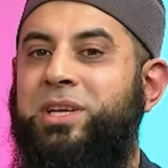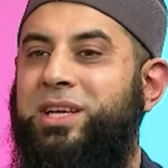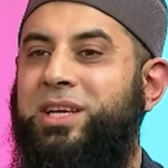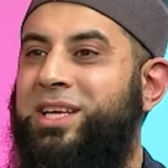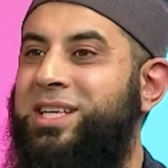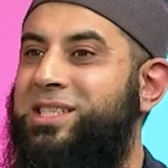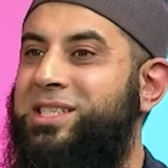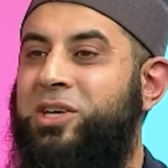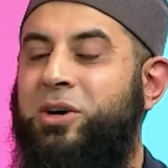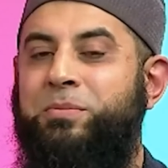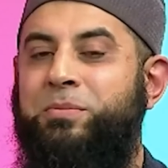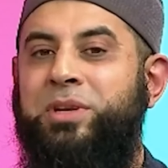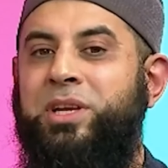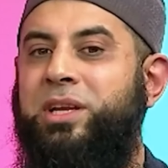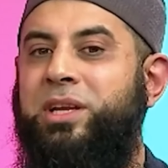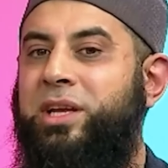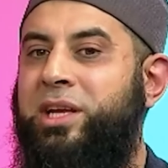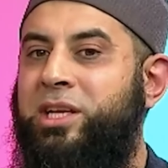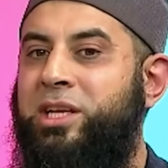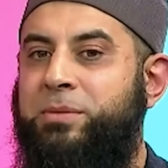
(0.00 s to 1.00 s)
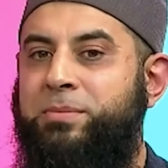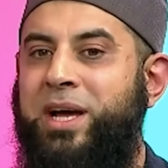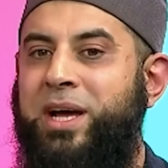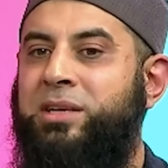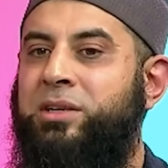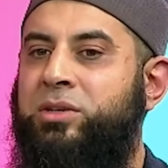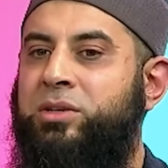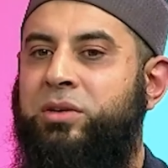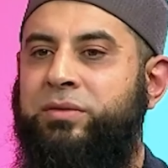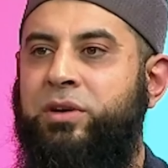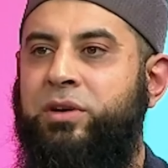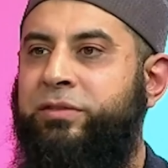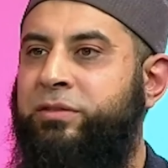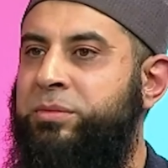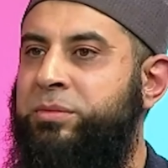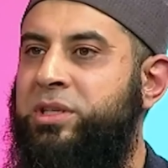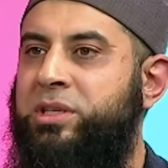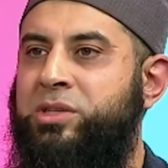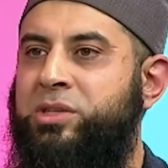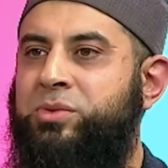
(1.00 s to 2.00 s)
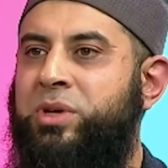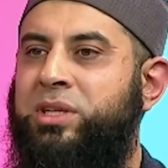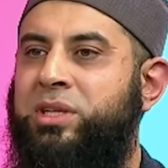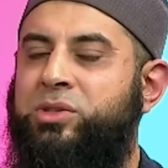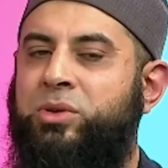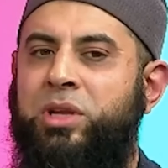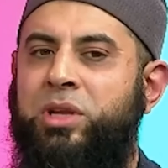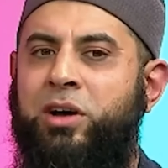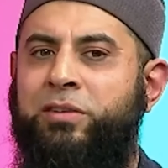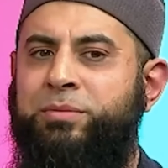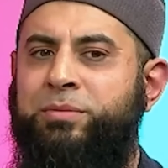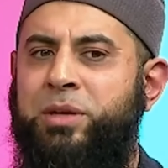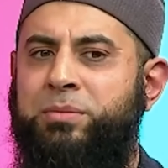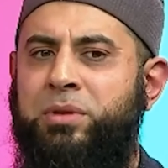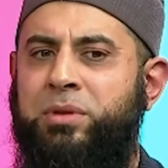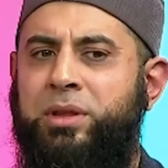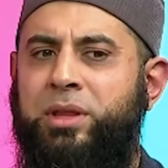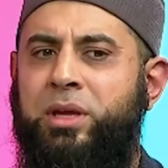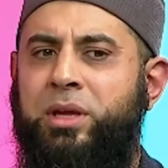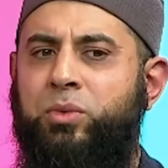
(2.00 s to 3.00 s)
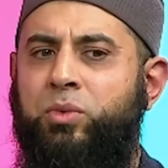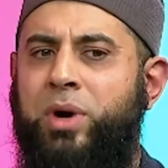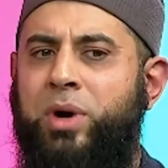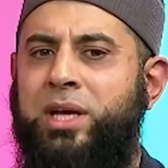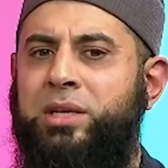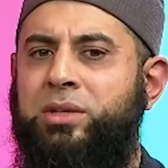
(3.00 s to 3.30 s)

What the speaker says: completely independent of government as well. So a lot of people think, why